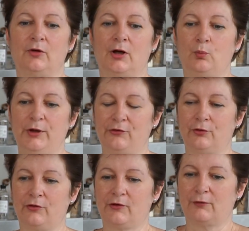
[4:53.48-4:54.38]
we sort
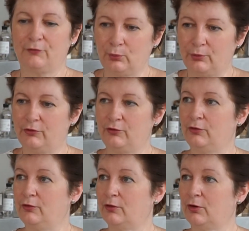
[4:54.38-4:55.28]
of stepped forward to
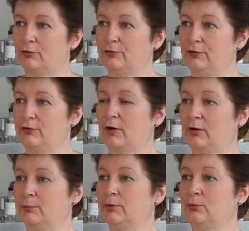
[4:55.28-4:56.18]
do the hot food
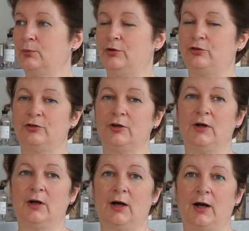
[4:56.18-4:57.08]
hub, which
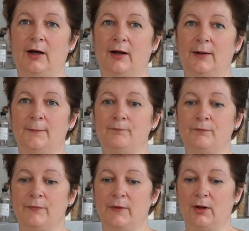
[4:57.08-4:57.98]

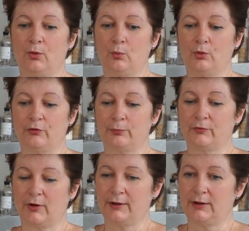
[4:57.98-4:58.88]
was
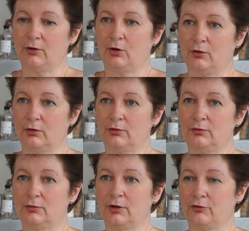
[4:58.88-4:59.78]
providing hot
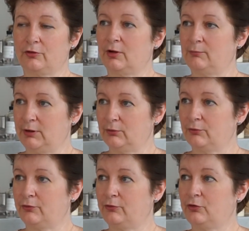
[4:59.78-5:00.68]
lunchtime
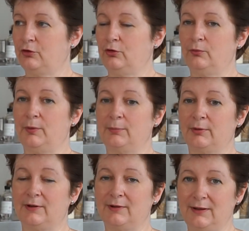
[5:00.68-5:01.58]
meals to people
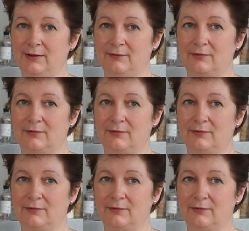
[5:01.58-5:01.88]
in need